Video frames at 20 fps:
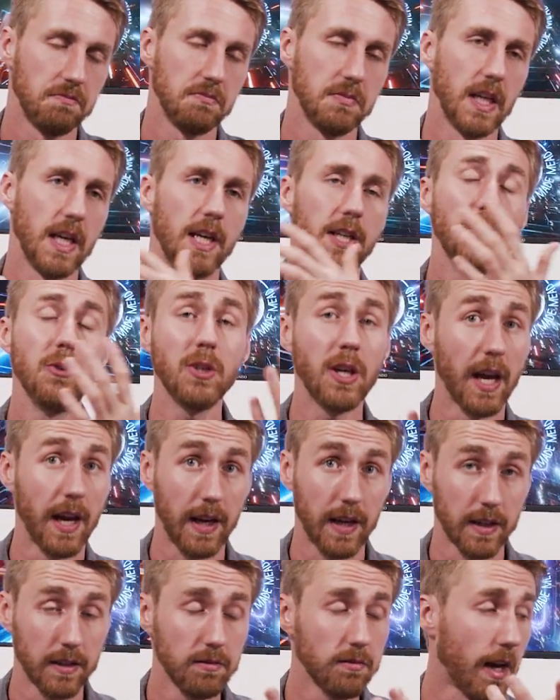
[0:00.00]
And you
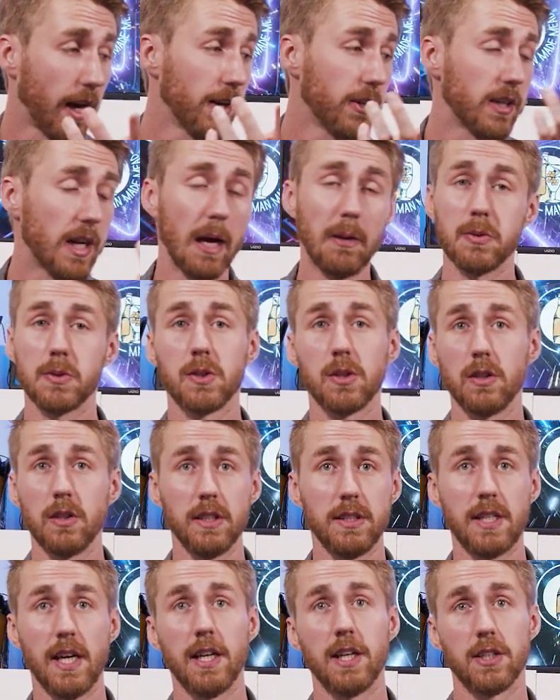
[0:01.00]
can. I could
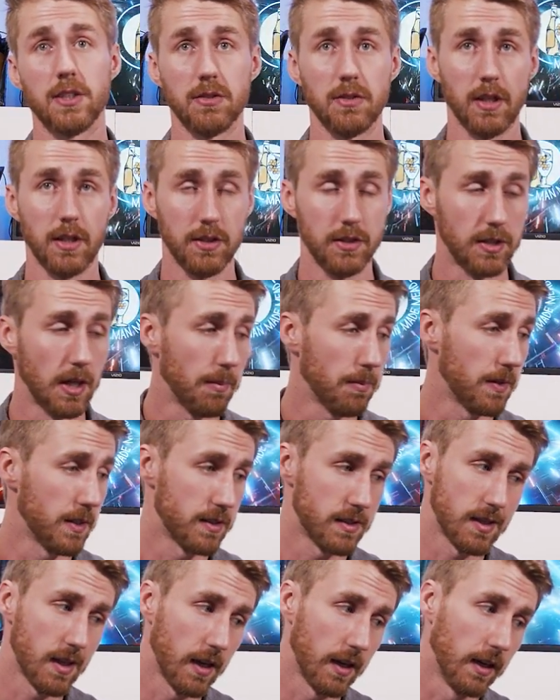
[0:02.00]
absolutely take and dump
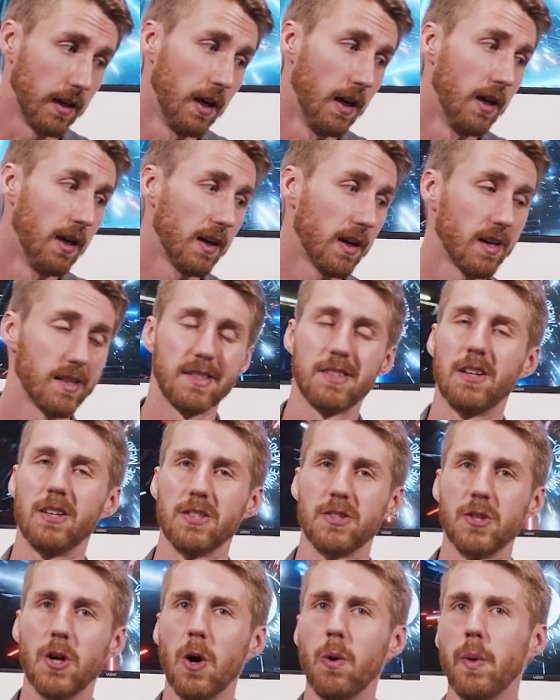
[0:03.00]
this thing because
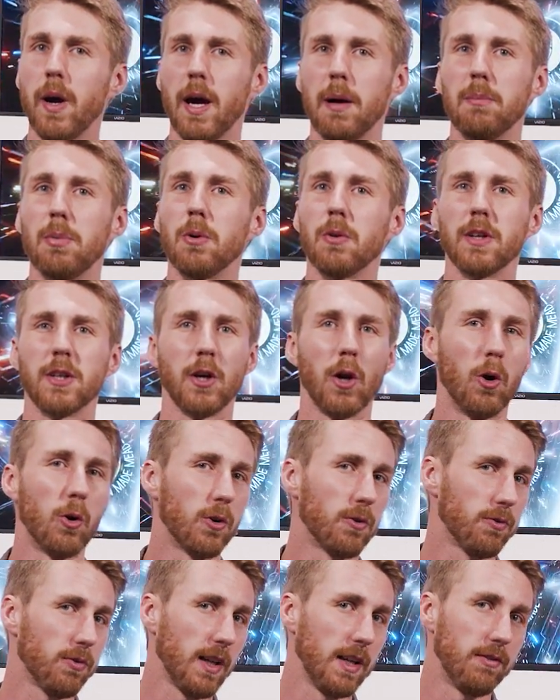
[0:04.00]
there's no way I'm pulling
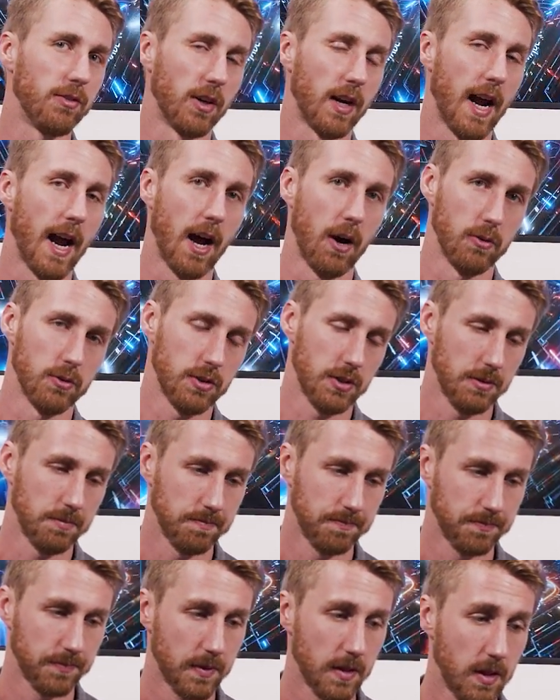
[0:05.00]
oak flavor out.
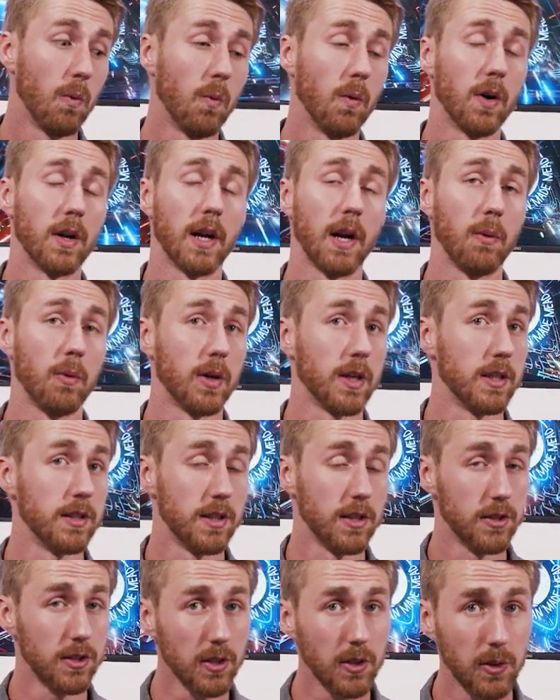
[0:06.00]
What I wanted
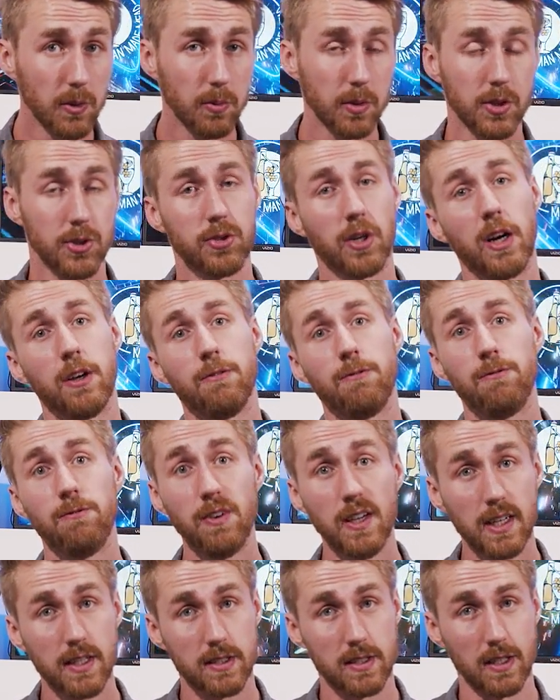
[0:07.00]
to do was try and
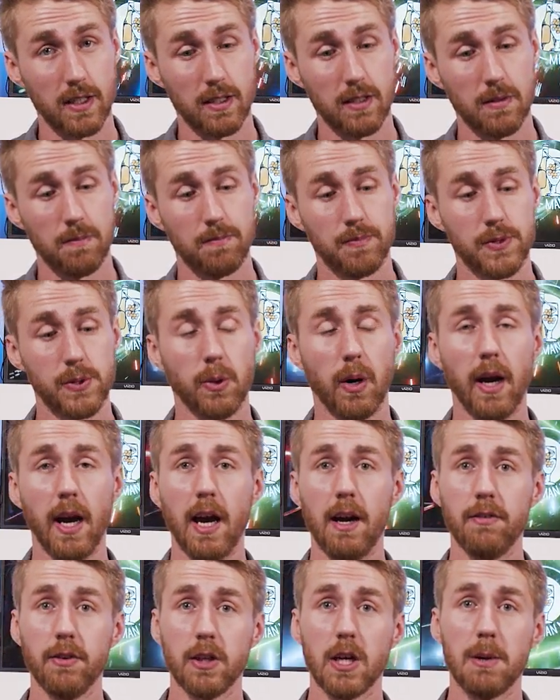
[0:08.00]
fix it. So I
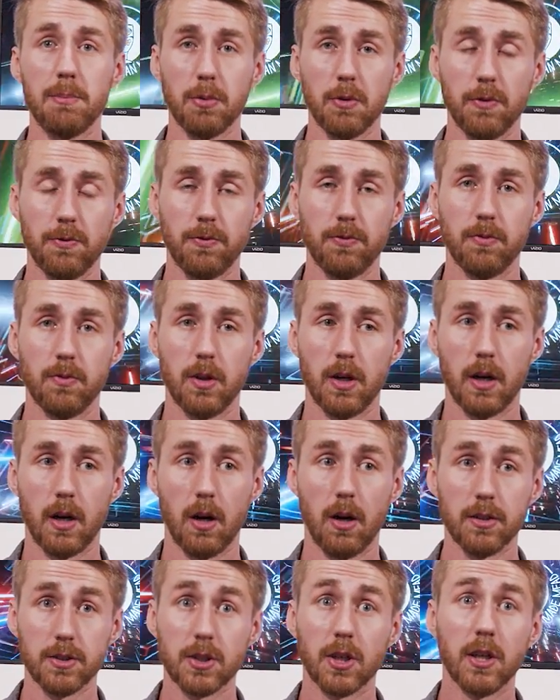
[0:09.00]
have a couple of
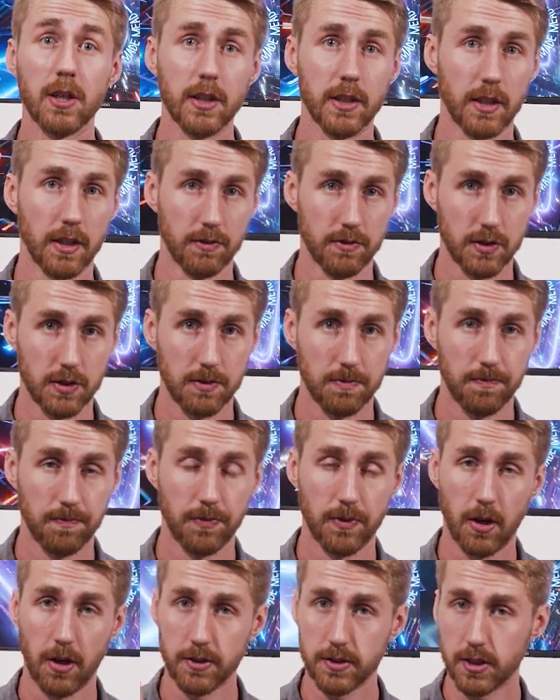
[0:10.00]
alternatives.
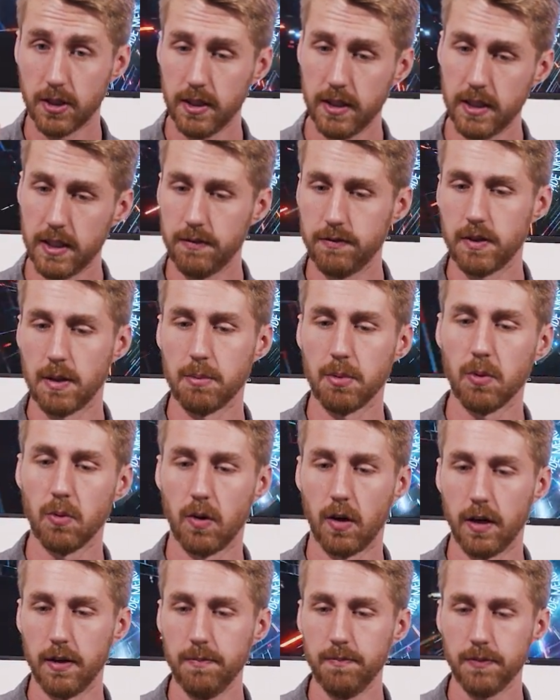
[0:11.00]
Alternative number
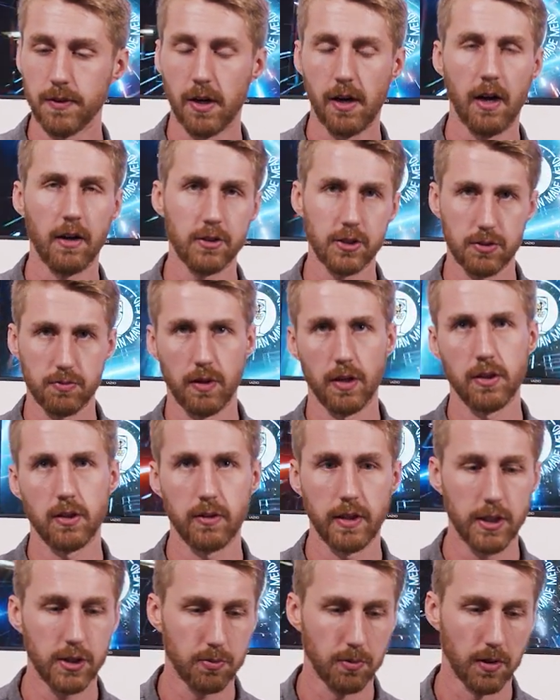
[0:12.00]
one, I'll just run
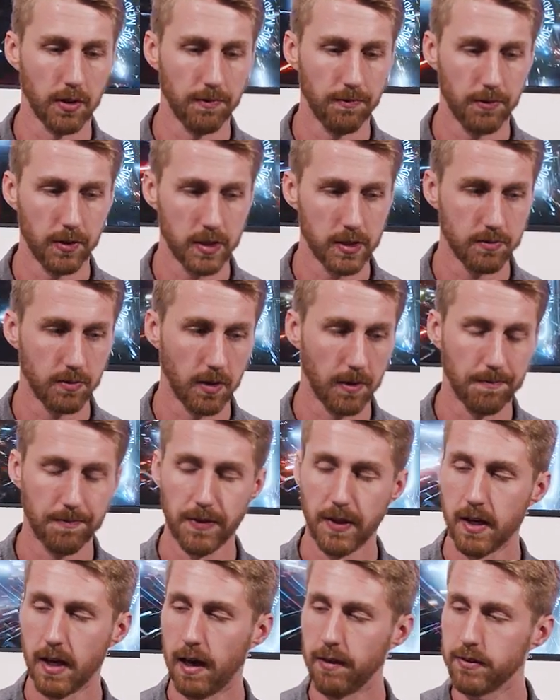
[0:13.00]
through each one. First of all,
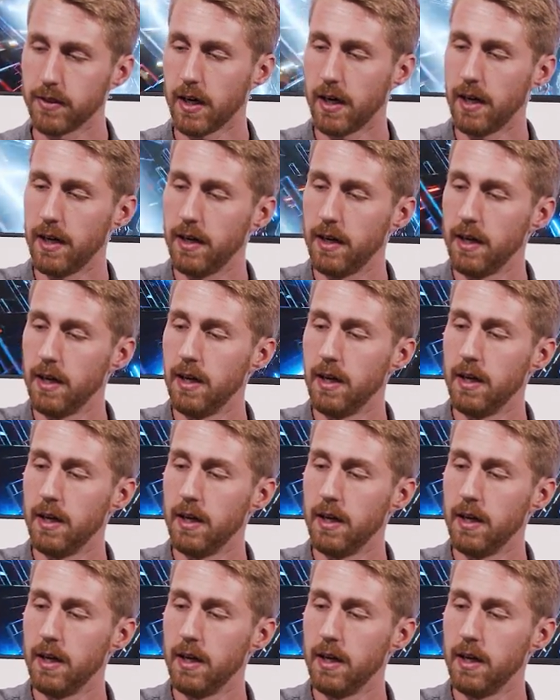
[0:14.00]
I've got